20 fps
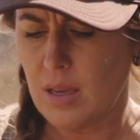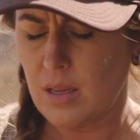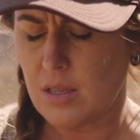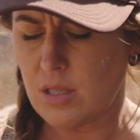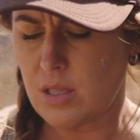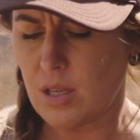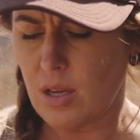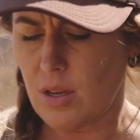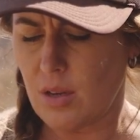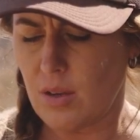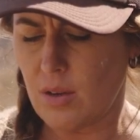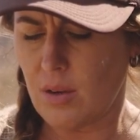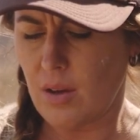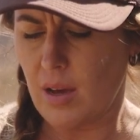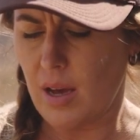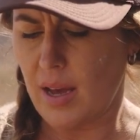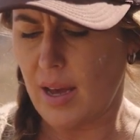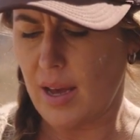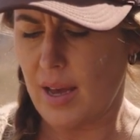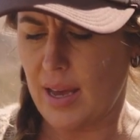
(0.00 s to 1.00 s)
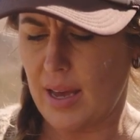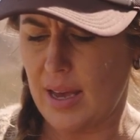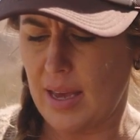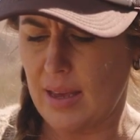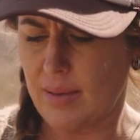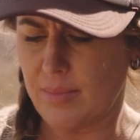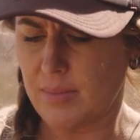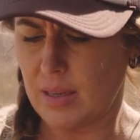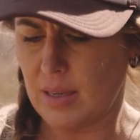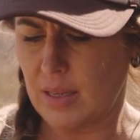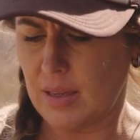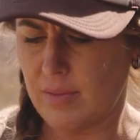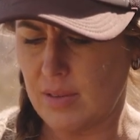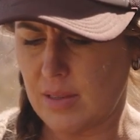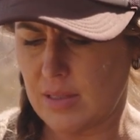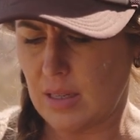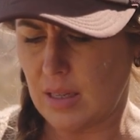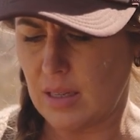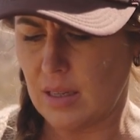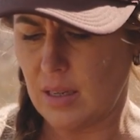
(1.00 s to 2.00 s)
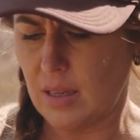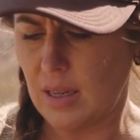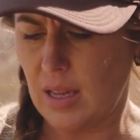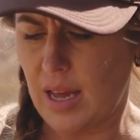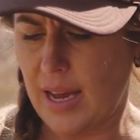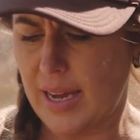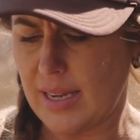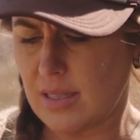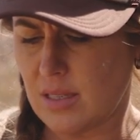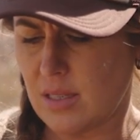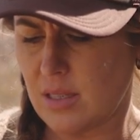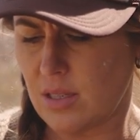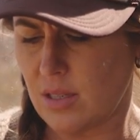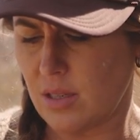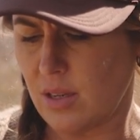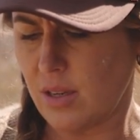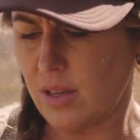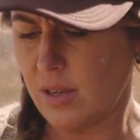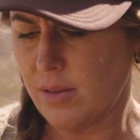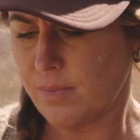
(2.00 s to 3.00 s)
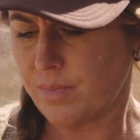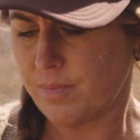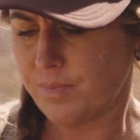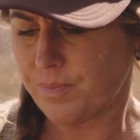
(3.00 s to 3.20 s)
So I am going to give this a little light stir,